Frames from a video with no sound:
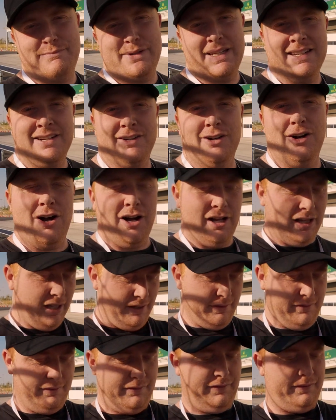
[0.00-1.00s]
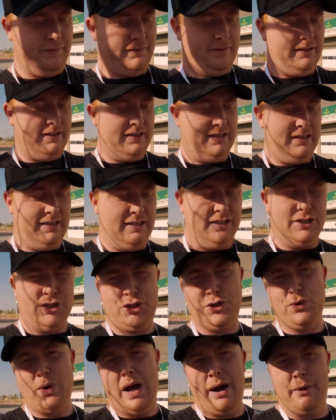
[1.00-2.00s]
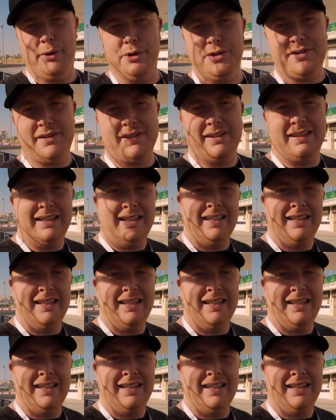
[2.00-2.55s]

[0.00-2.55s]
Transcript: been here all of 2 hours,